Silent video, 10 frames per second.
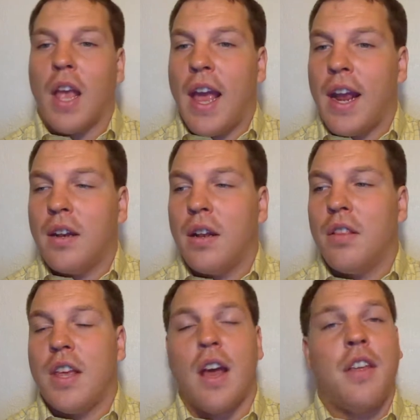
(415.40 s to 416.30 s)
And
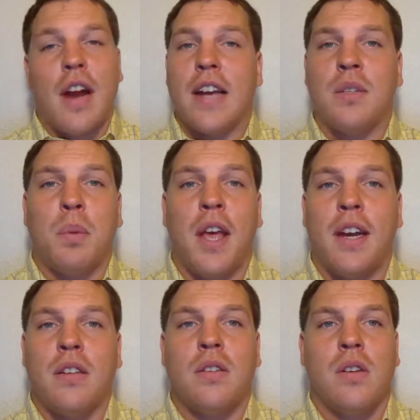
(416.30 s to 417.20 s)
the other action
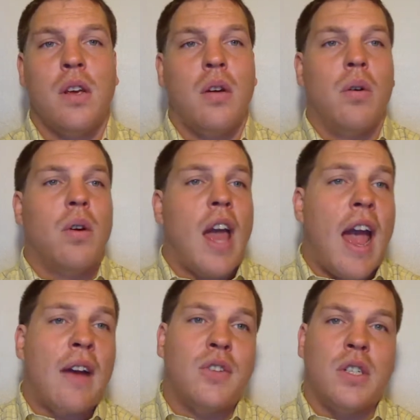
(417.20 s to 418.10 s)
plan is,
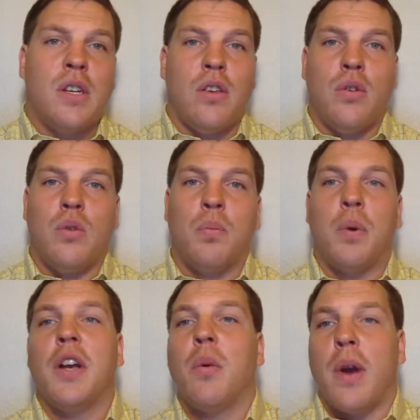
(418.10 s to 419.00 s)
after you
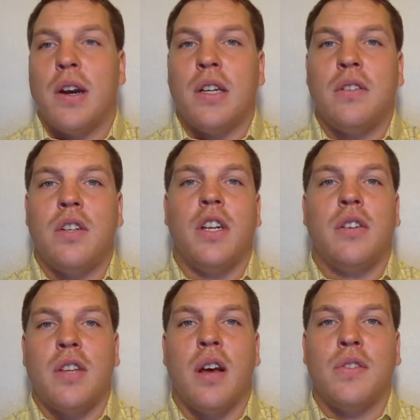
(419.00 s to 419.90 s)
bring awareness to
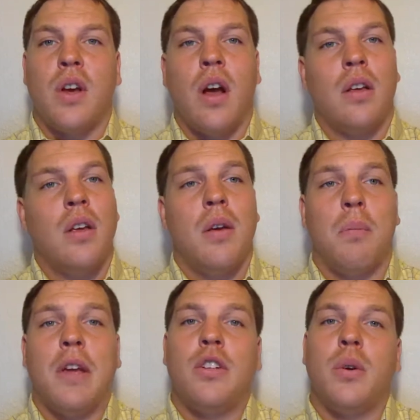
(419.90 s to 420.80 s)
your self-talk,
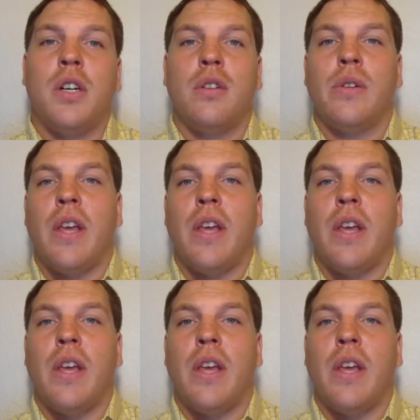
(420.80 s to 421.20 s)
make sure you're